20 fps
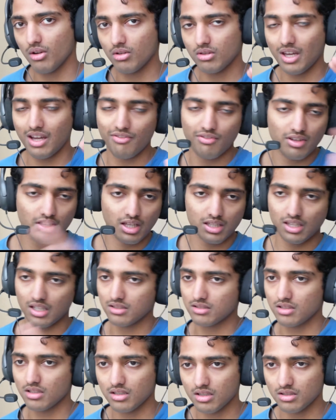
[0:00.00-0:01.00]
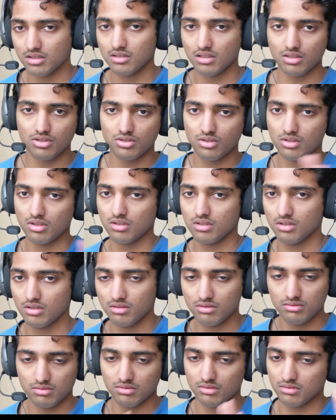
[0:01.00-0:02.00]
I feel like that sentence just
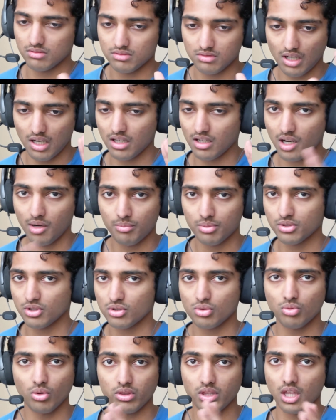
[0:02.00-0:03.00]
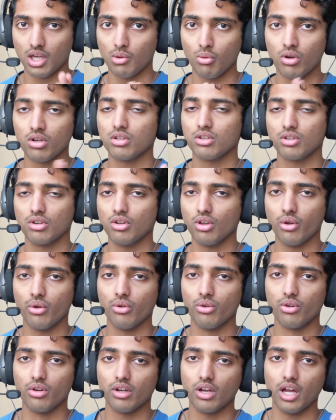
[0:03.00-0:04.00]
encompasses what they want to do
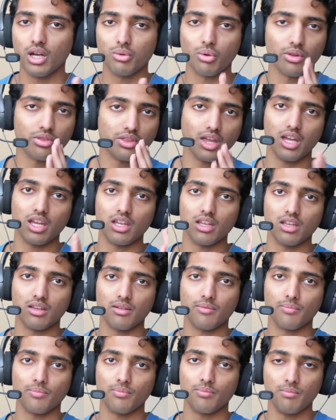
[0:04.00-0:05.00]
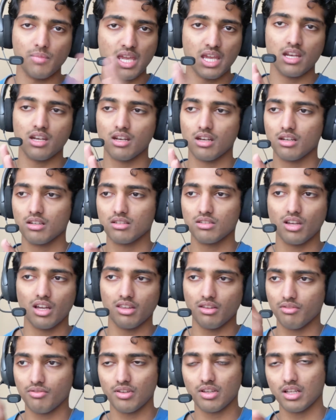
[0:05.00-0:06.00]
and what they mean. I
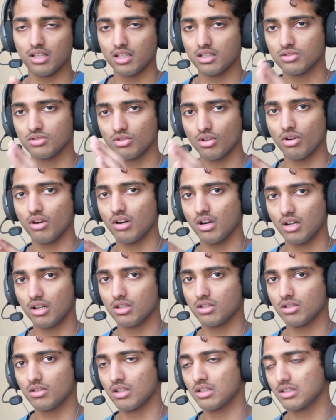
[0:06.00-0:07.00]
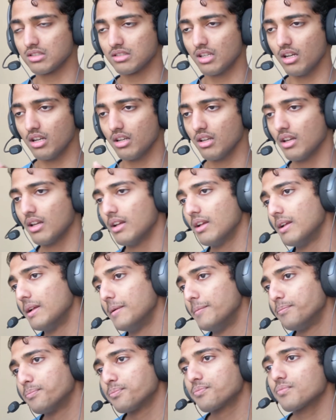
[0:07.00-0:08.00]
feel like it's not hard to understand.
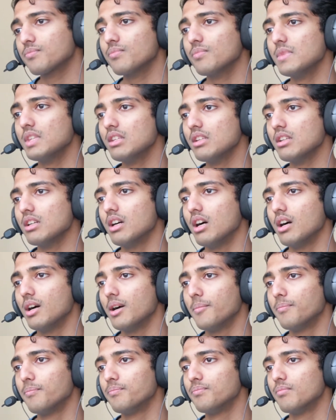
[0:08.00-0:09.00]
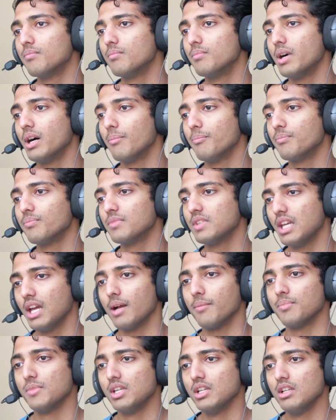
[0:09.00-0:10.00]
But yeah,
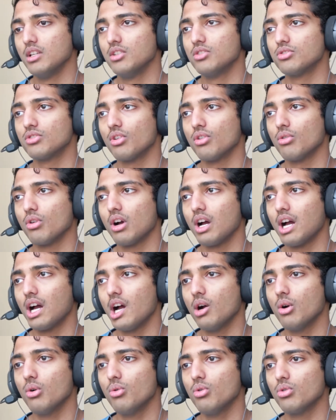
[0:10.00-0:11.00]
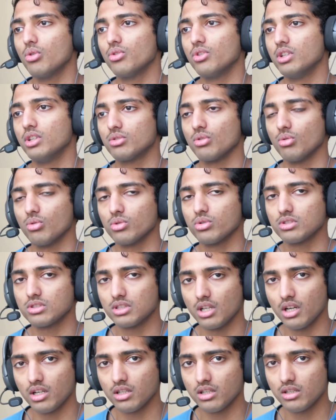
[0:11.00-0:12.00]
so how this all
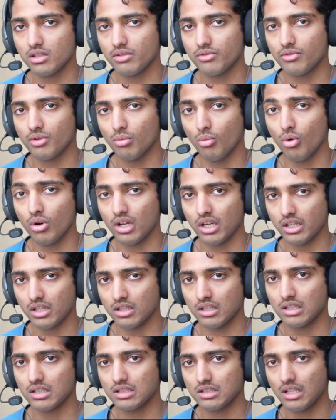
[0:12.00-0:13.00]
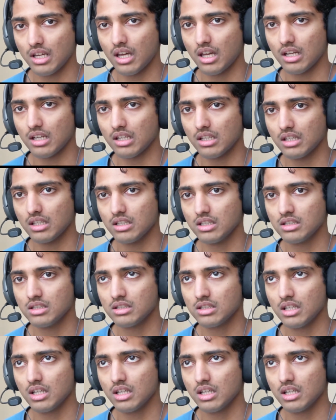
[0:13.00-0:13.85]
started, from what I understand, is